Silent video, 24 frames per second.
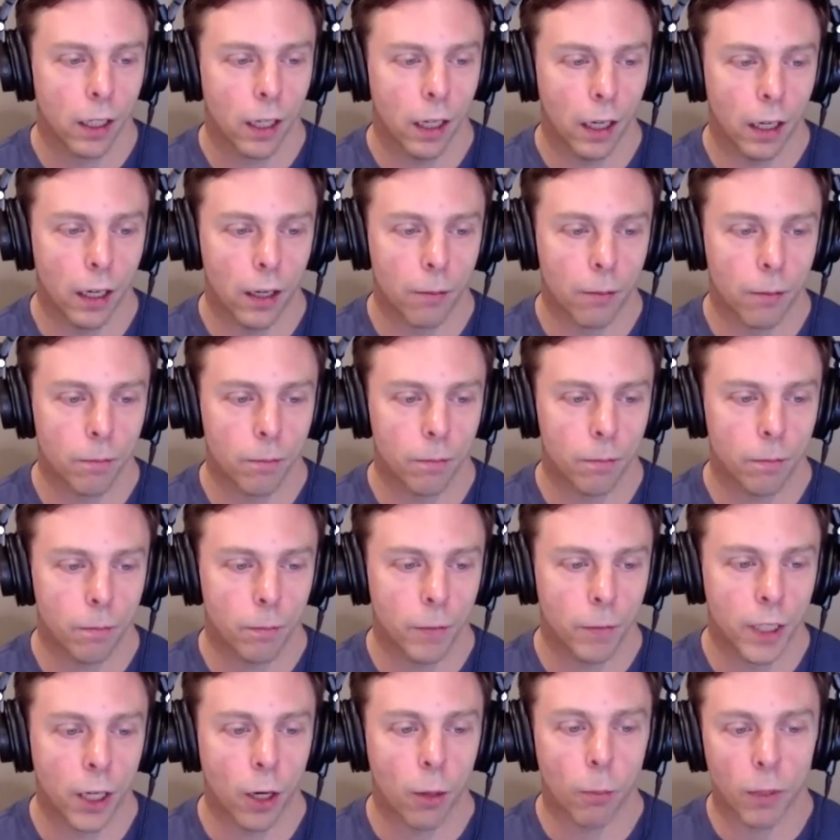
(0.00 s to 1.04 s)
um,
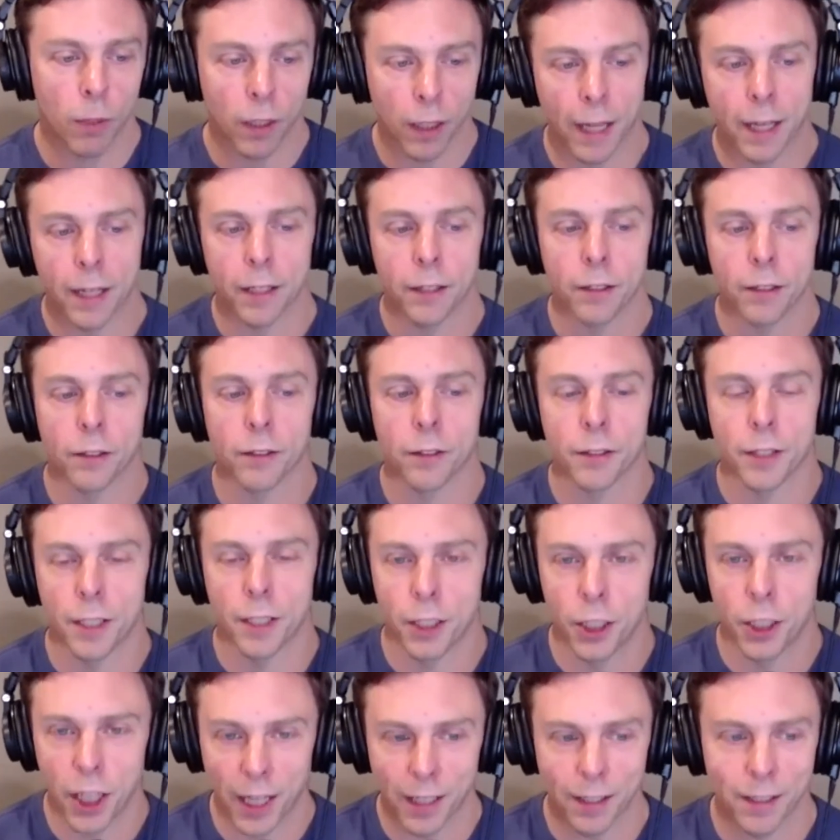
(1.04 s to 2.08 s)
you know millennials
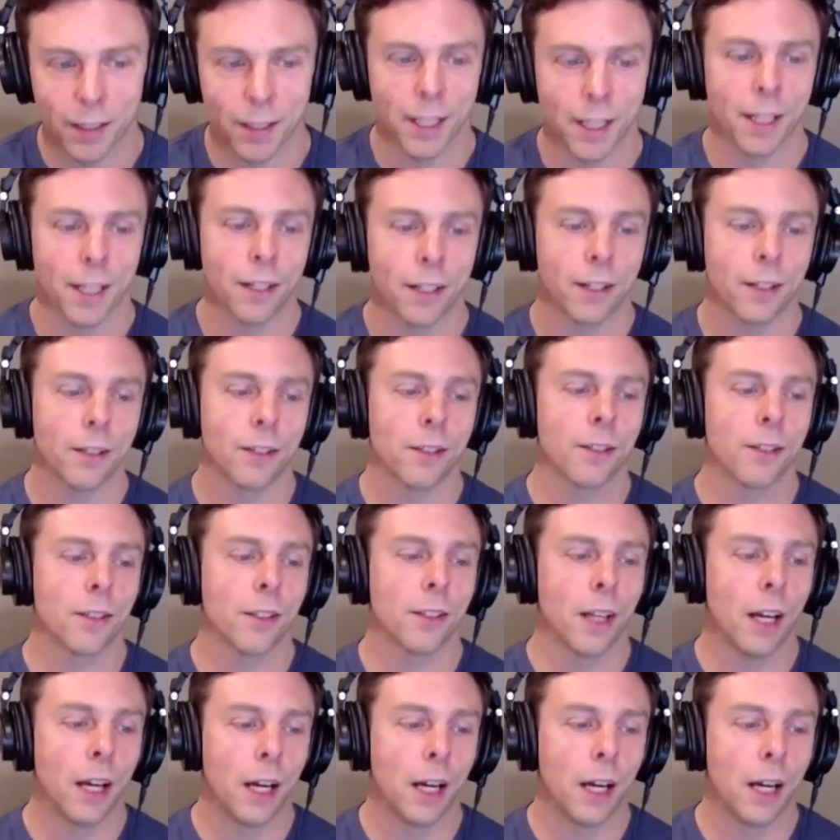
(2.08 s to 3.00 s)
and Gen Zers.